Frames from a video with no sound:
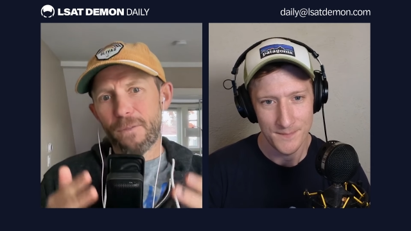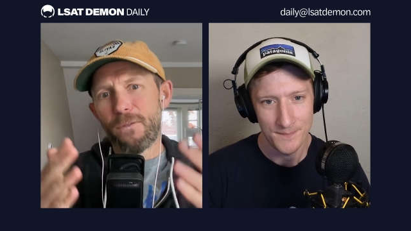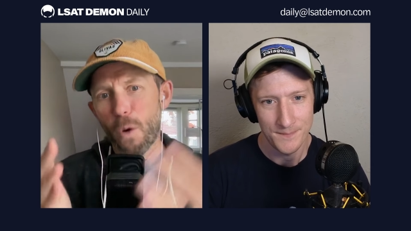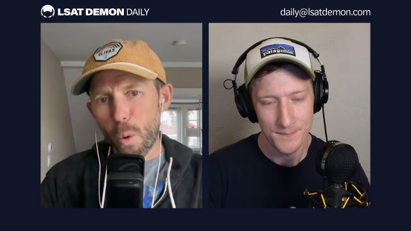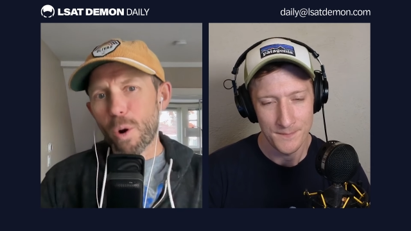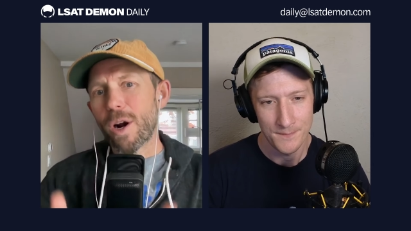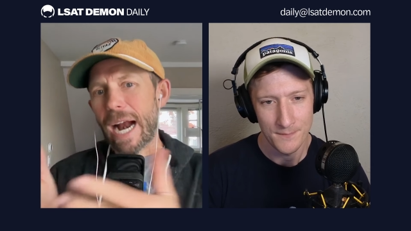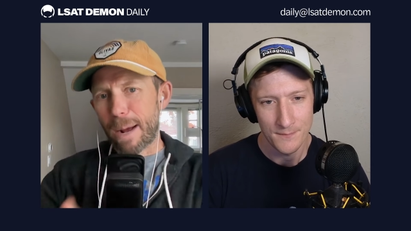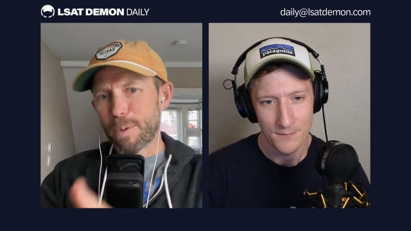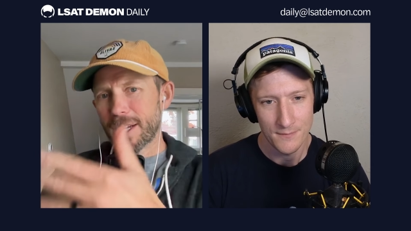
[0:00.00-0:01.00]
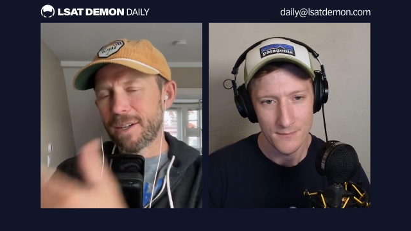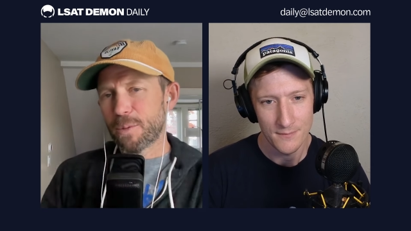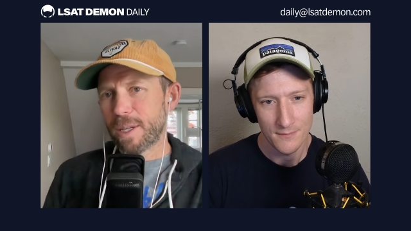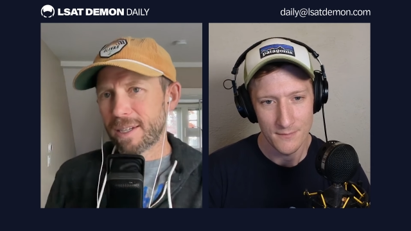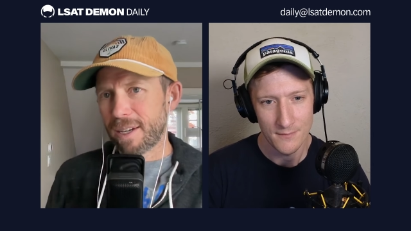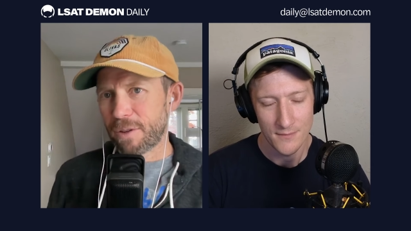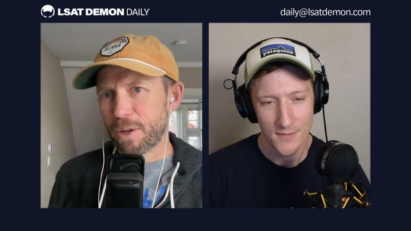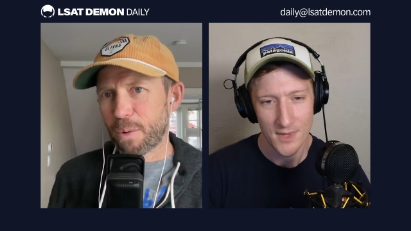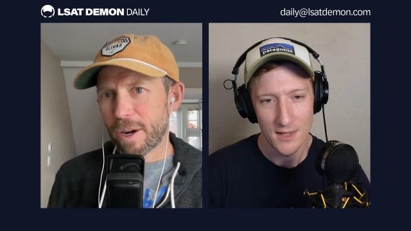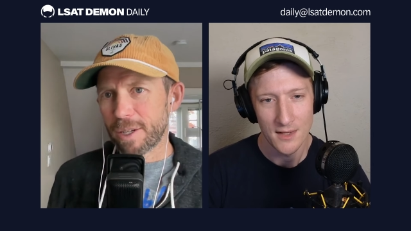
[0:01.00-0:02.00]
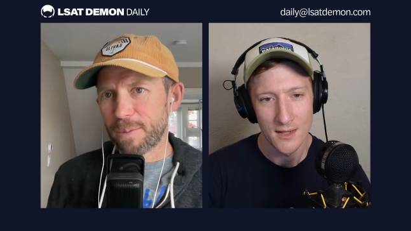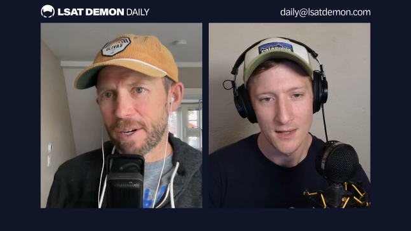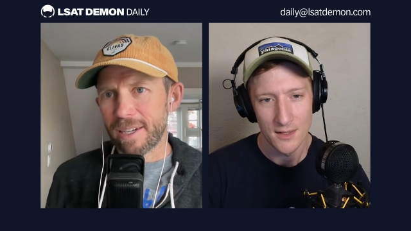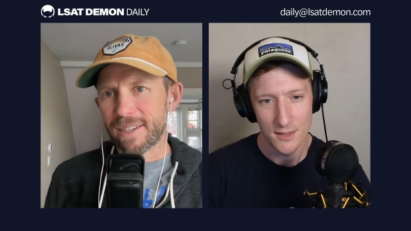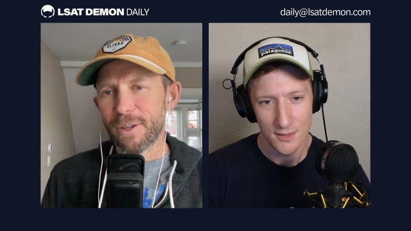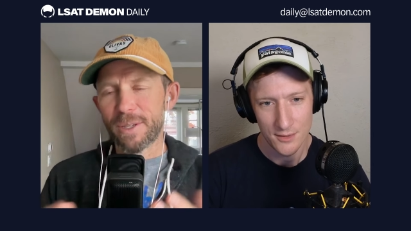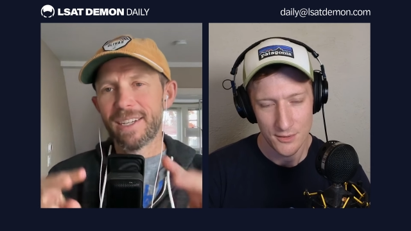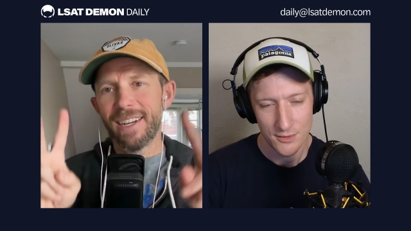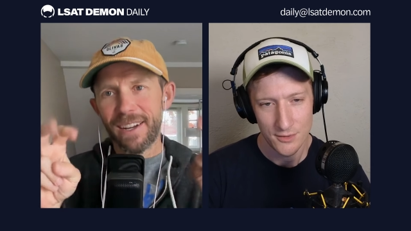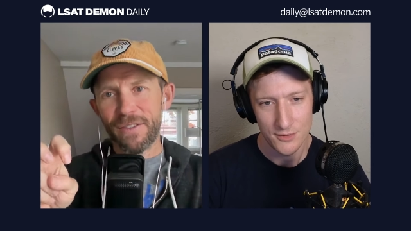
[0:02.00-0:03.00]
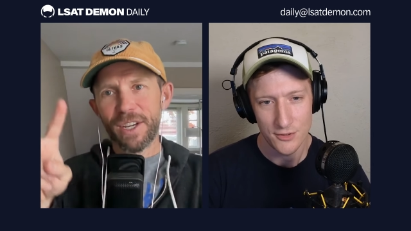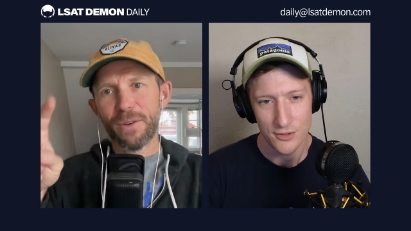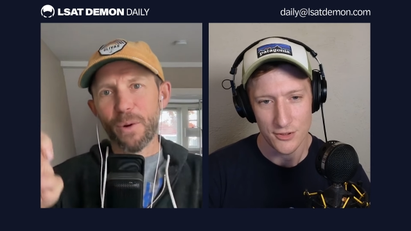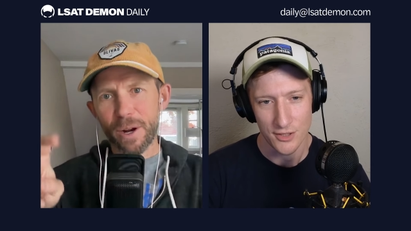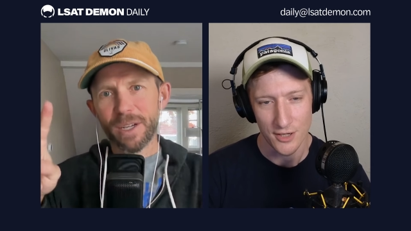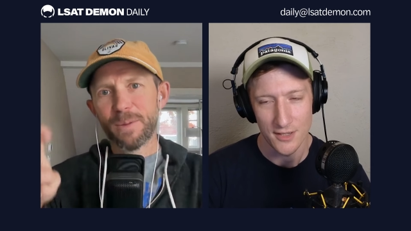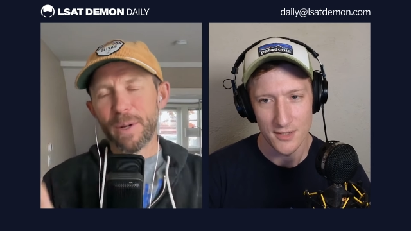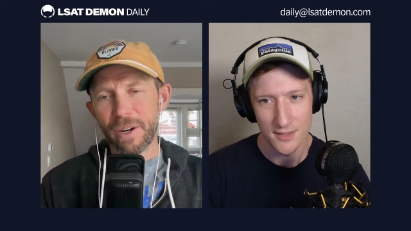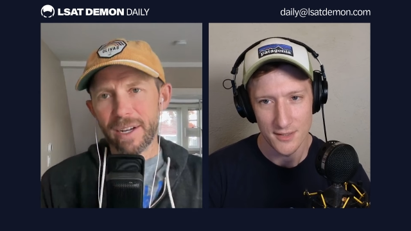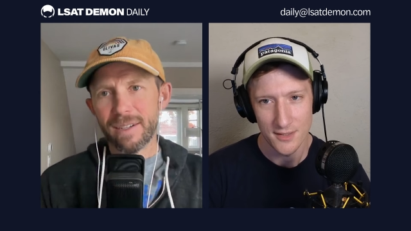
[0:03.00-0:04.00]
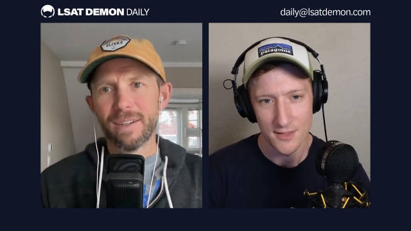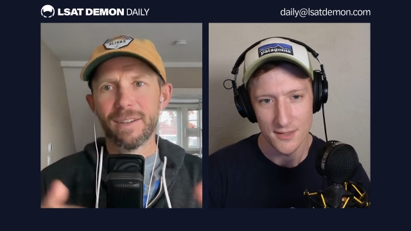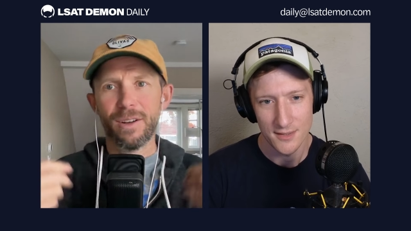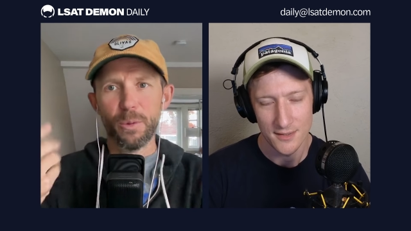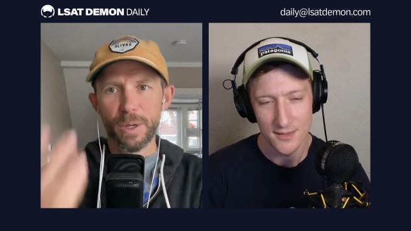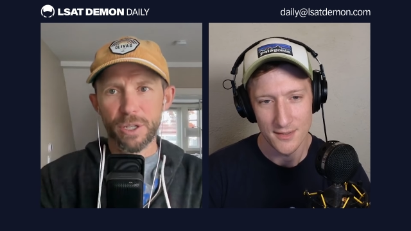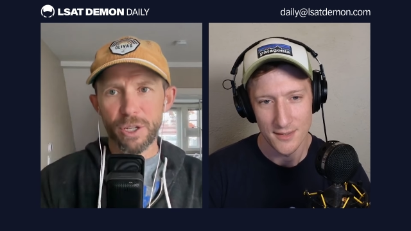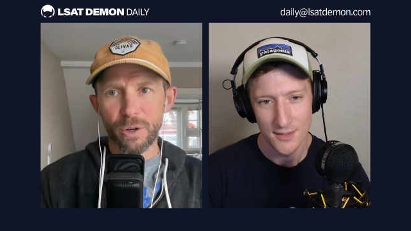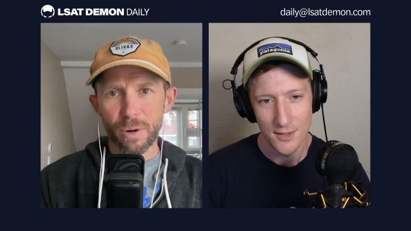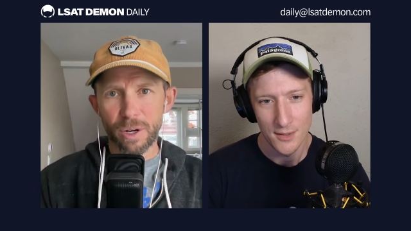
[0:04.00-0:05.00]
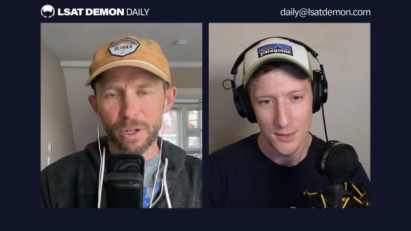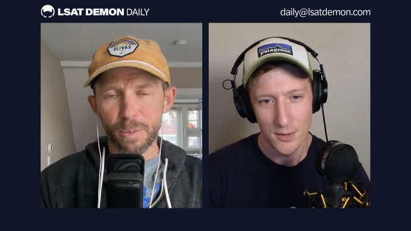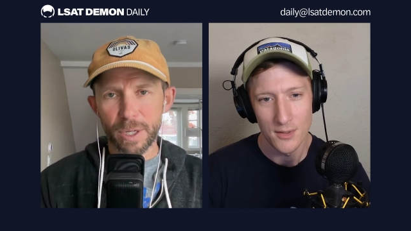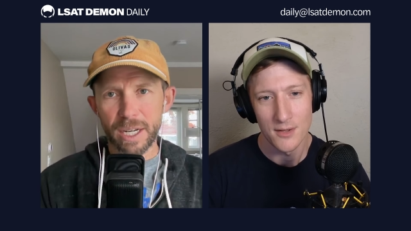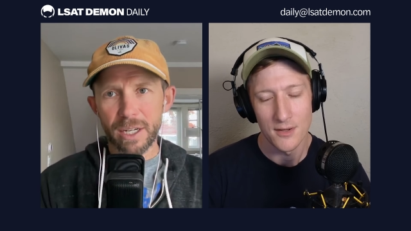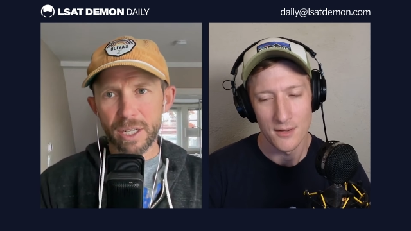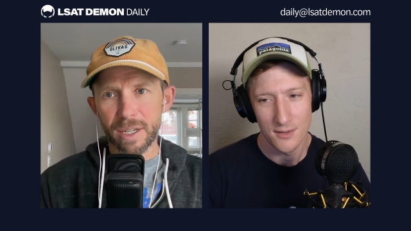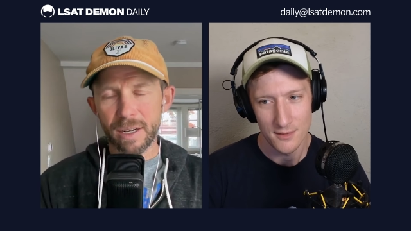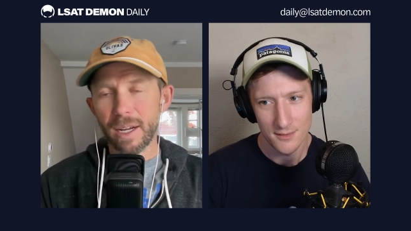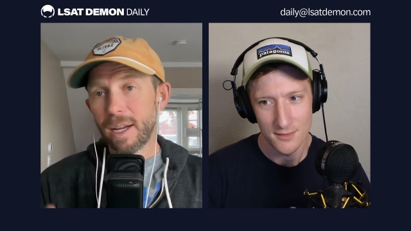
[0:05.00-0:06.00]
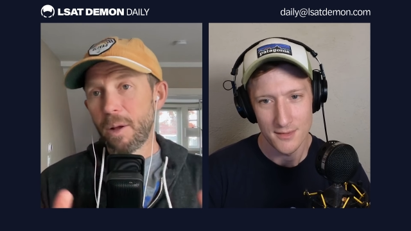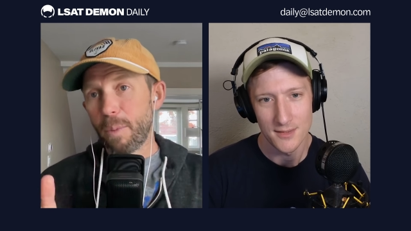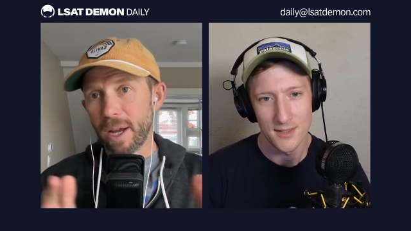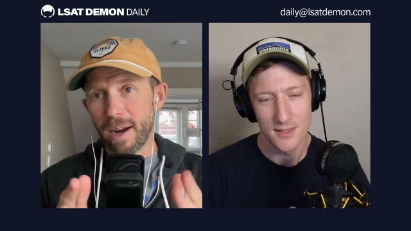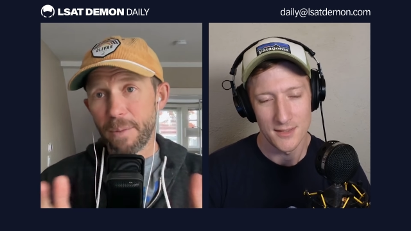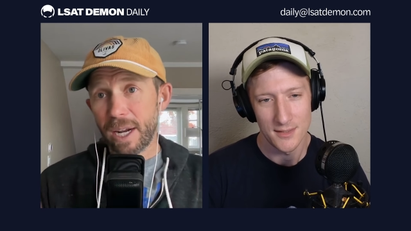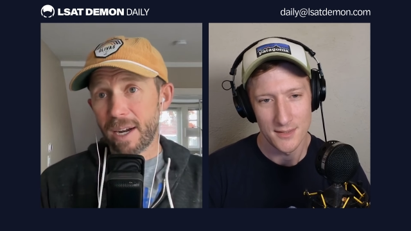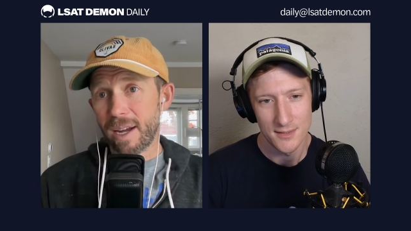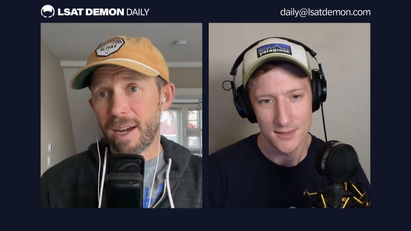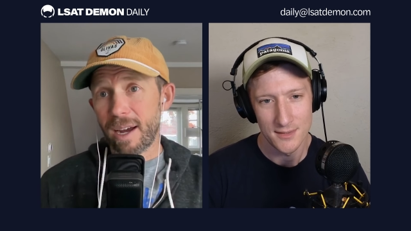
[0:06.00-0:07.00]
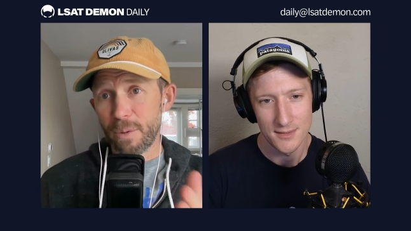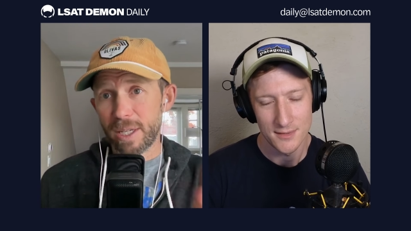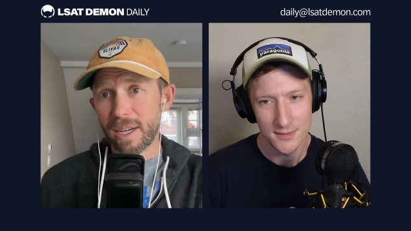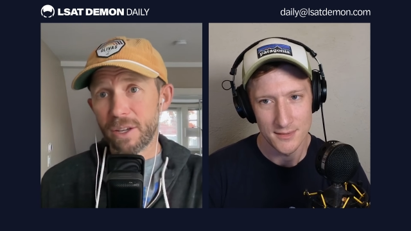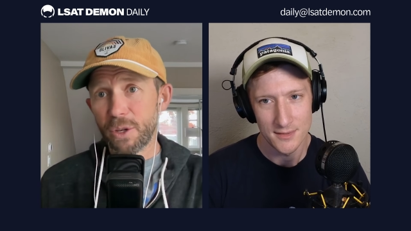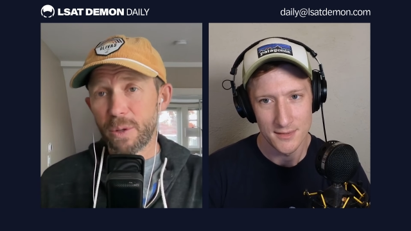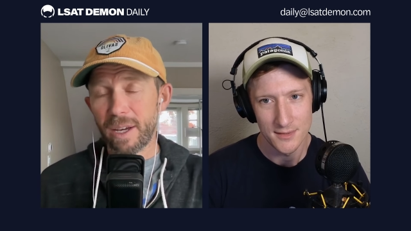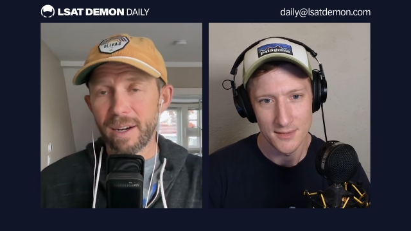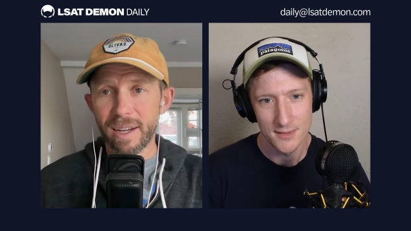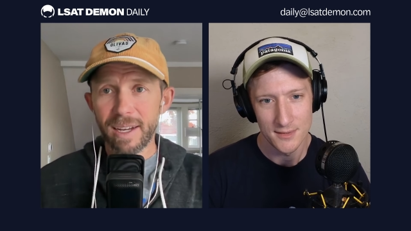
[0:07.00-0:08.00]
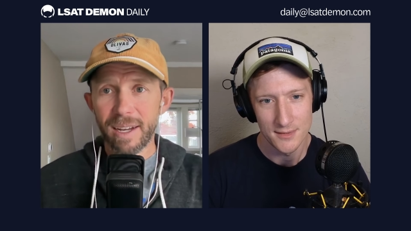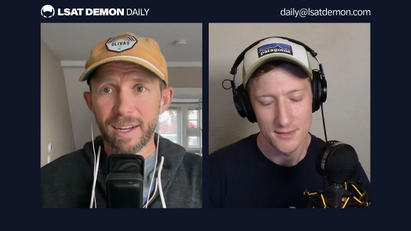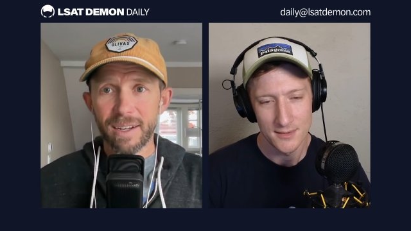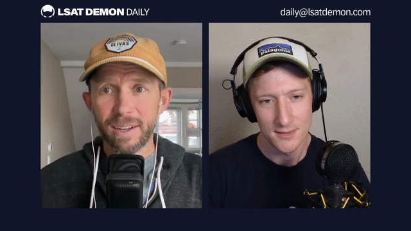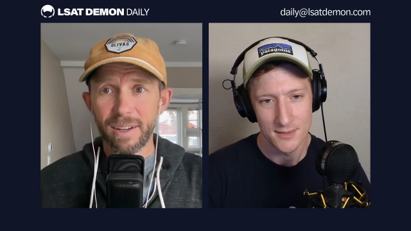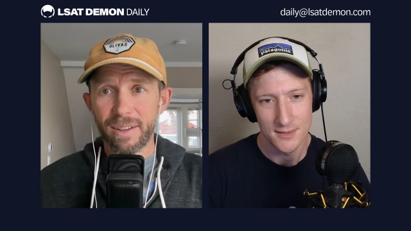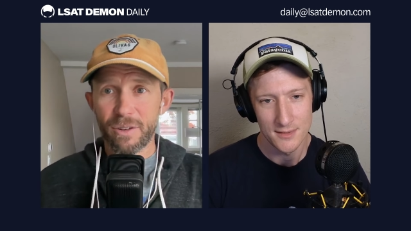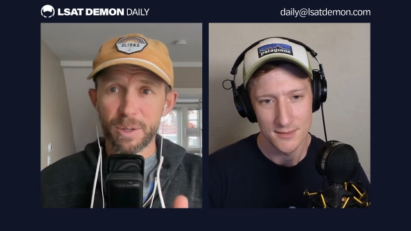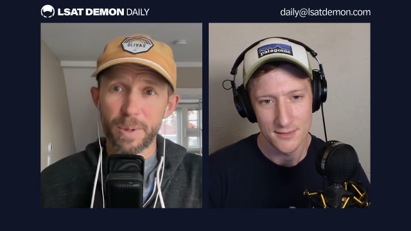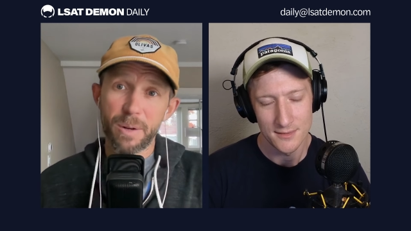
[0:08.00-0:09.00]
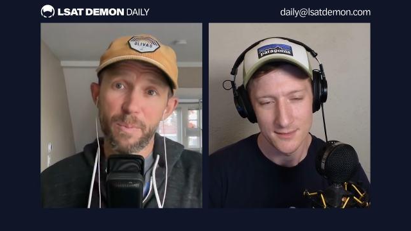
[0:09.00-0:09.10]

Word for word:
Speaker 1: for applicants with significant work experience. So significant sure. work experience is open to your interpretation. But I mean, I would tell you that there's a bit of